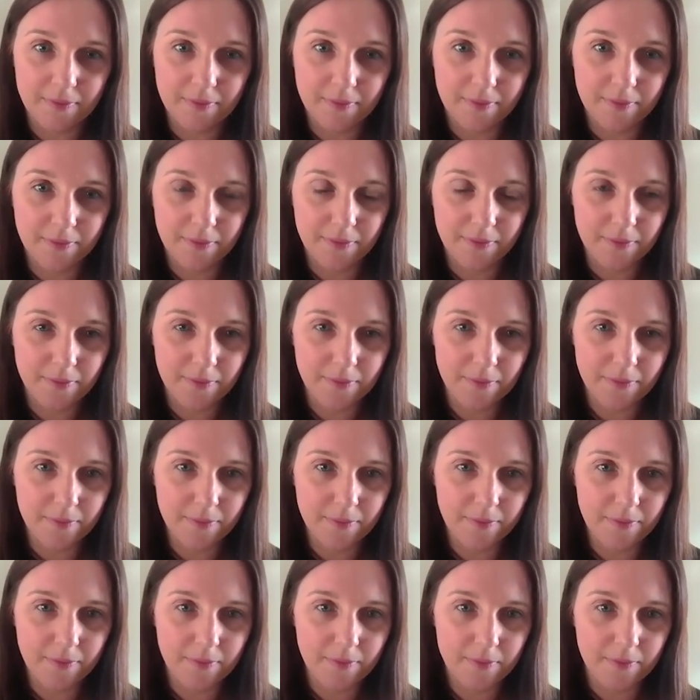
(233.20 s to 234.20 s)

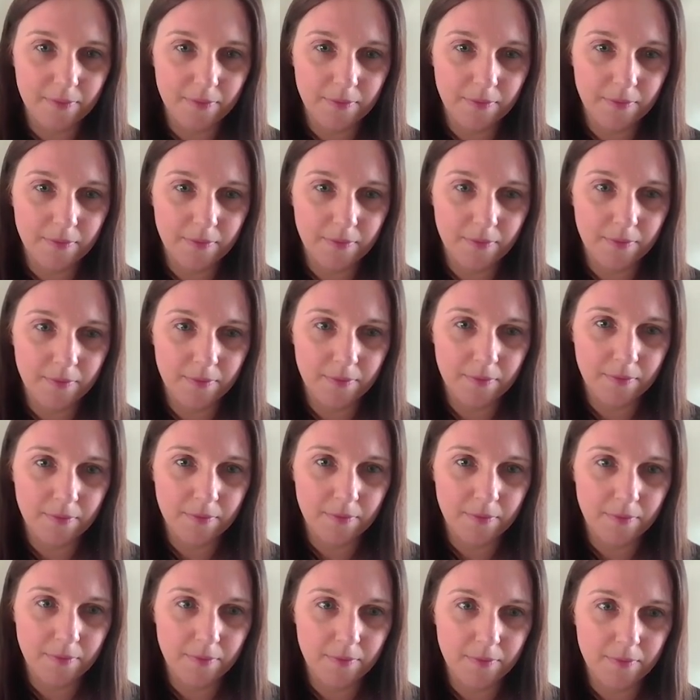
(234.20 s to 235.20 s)

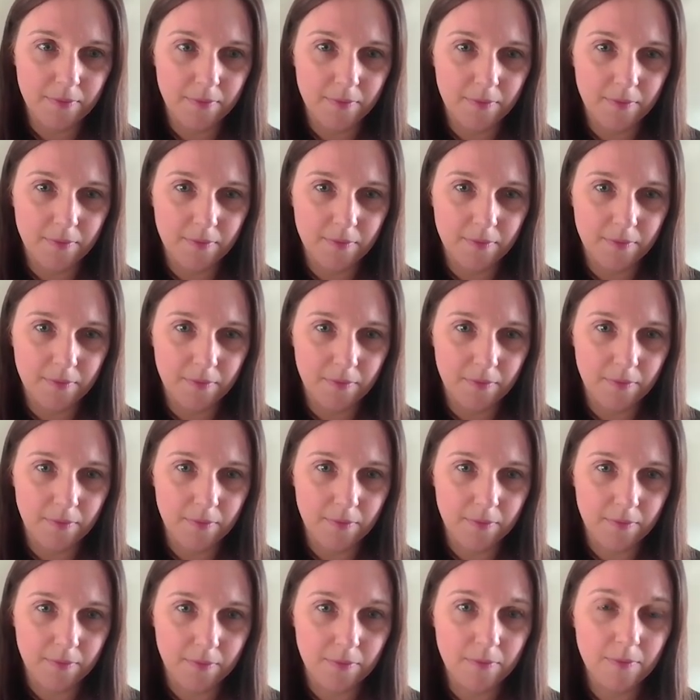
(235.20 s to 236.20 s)

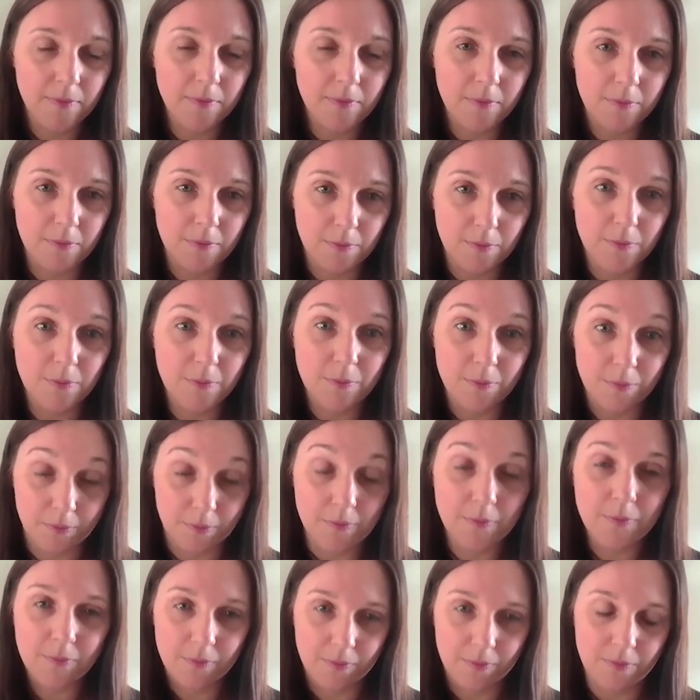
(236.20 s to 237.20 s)

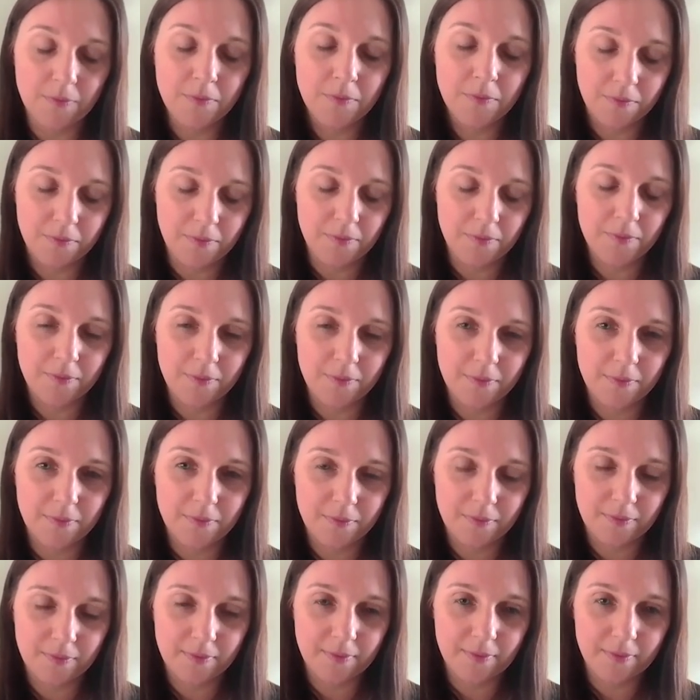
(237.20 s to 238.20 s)

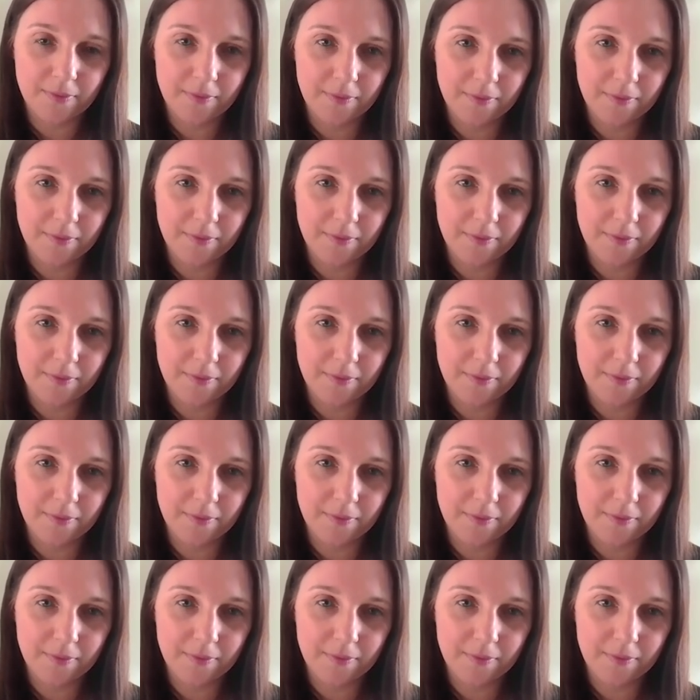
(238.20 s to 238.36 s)
No words are spoken by the person on screen.